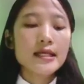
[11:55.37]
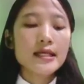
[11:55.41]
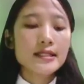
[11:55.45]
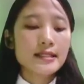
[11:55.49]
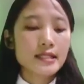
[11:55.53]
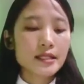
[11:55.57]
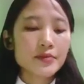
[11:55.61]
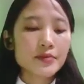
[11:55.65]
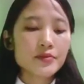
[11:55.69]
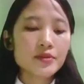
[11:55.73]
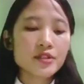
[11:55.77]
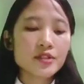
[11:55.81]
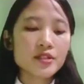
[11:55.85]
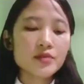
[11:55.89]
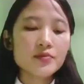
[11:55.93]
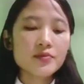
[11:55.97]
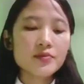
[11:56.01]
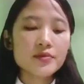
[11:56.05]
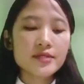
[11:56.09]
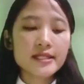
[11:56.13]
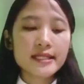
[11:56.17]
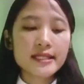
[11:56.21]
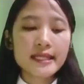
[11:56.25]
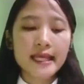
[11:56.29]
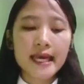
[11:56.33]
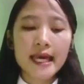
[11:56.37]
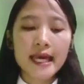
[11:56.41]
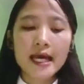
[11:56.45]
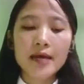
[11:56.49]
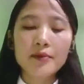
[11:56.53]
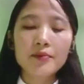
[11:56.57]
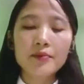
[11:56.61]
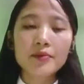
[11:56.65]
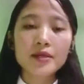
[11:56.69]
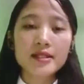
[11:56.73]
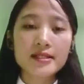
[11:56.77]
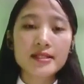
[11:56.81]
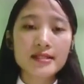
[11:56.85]
Symptoms
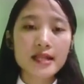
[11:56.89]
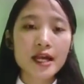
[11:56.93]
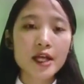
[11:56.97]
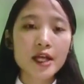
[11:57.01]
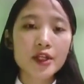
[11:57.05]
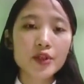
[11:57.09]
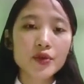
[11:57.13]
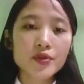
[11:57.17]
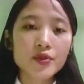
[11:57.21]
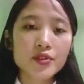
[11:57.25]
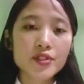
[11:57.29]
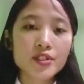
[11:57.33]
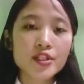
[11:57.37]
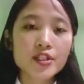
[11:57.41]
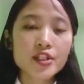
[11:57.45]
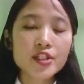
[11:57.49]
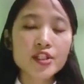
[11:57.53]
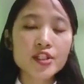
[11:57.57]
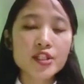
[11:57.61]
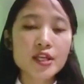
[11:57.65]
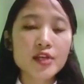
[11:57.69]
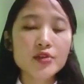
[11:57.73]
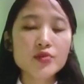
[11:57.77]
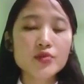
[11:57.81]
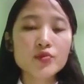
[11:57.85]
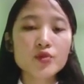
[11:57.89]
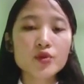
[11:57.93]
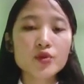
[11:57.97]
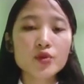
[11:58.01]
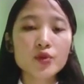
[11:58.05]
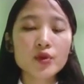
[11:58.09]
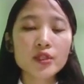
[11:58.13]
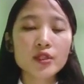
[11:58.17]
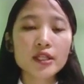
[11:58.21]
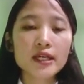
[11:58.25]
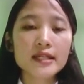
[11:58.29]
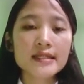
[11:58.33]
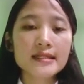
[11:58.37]
can be cyanosis, as we
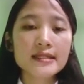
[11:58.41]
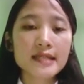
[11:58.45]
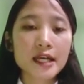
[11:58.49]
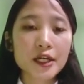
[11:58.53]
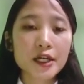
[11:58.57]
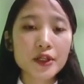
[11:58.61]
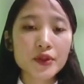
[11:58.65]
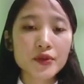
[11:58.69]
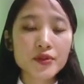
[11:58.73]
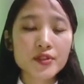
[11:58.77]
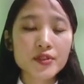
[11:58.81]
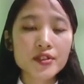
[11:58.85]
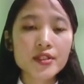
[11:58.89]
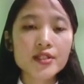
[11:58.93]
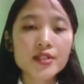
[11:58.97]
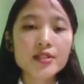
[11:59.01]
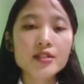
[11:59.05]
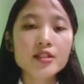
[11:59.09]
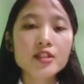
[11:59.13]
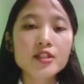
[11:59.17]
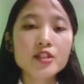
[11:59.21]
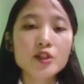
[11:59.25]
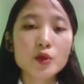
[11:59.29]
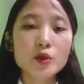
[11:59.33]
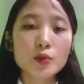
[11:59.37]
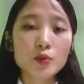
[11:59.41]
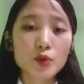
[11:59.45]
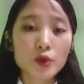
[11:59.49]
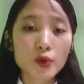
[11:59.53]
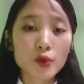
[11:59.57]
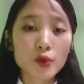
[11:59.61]
know that cyanosis is the